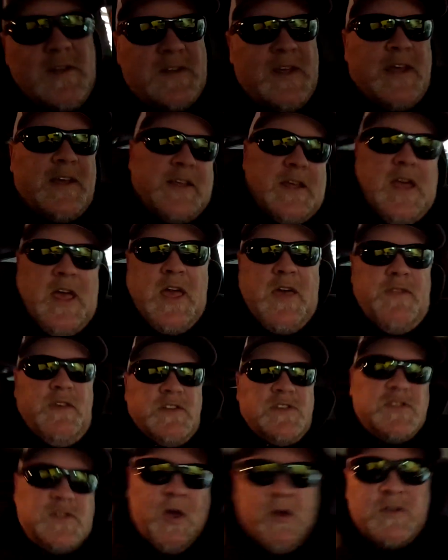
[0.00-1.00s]
gonna take the
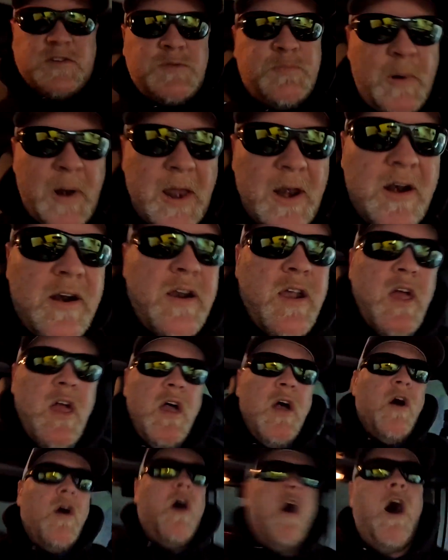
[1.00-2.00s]
salt spreader
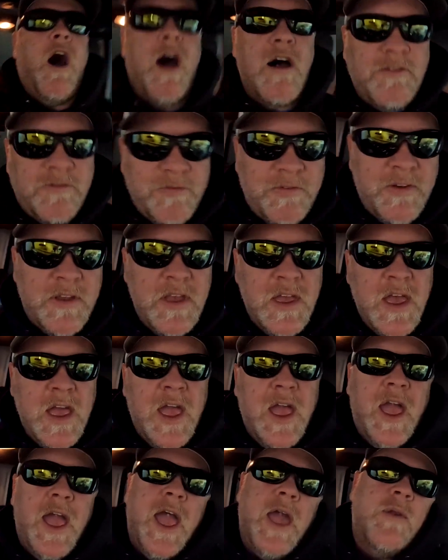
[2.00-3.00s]
off,
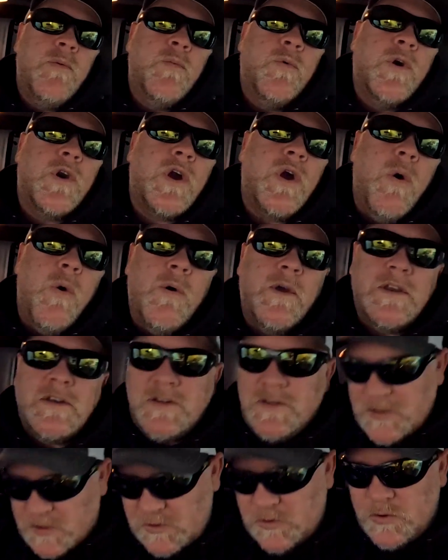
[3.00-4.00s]
and we're going
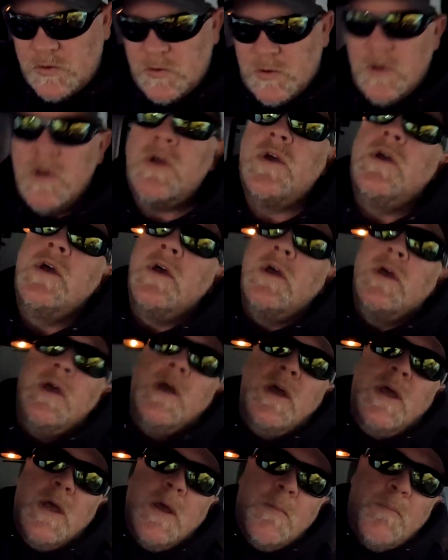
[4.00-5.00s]
to
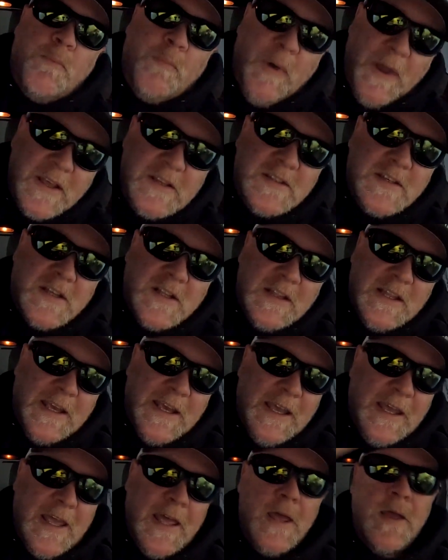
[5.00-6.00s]

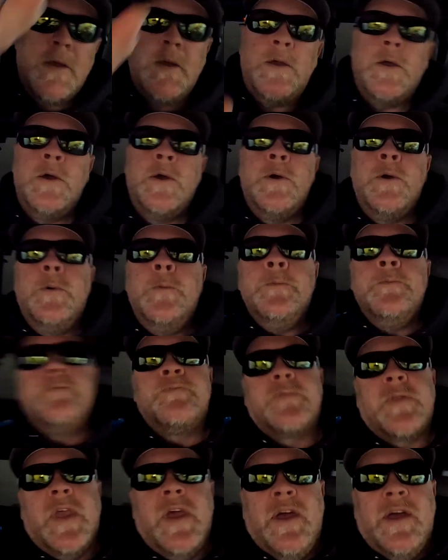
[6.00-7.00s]
basically
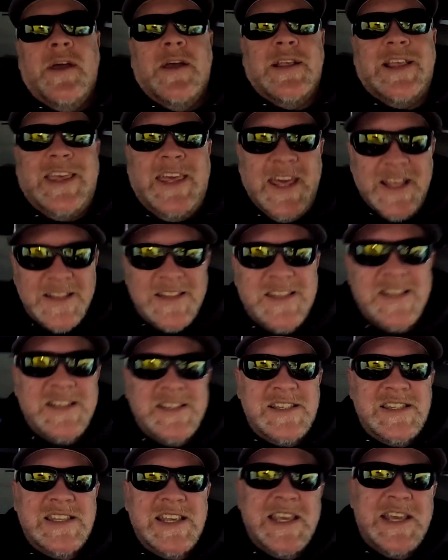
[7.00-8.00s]
get
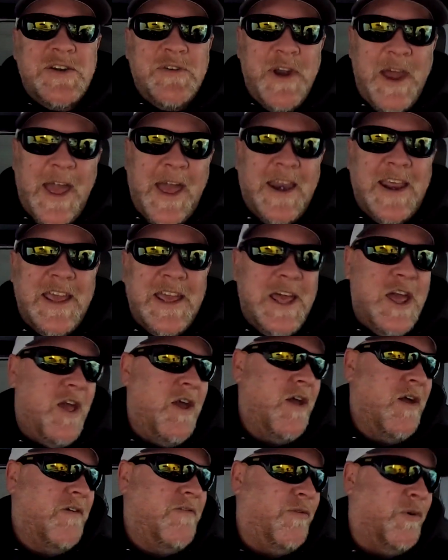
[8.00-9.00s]
this thing ready
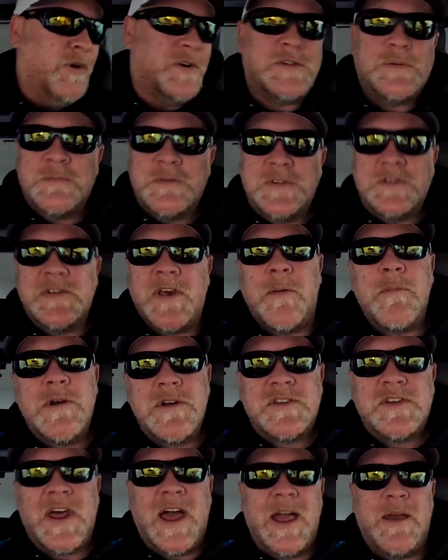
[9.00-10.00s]
for some
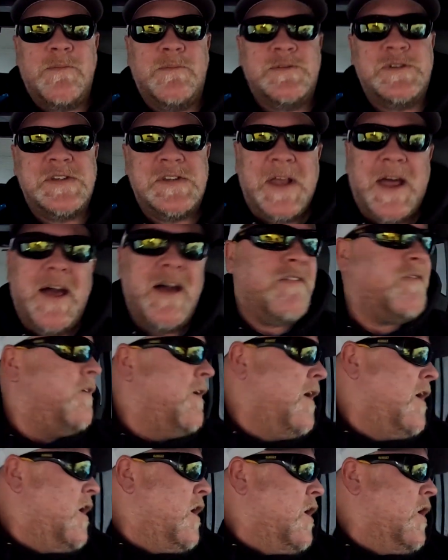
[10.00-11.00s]
summertime stuff
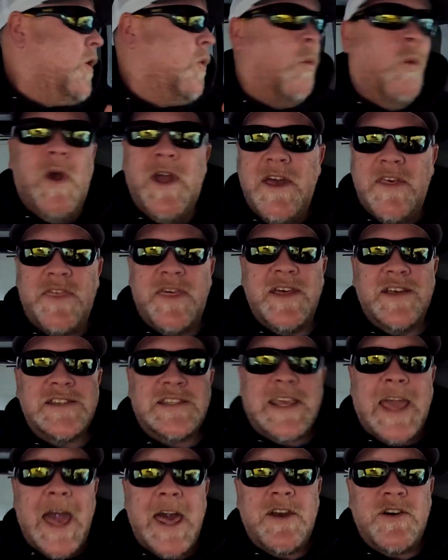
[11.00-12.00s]
with
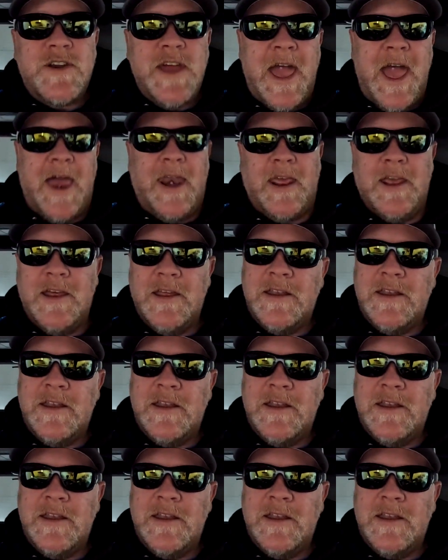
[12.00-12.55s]
Scatterdad.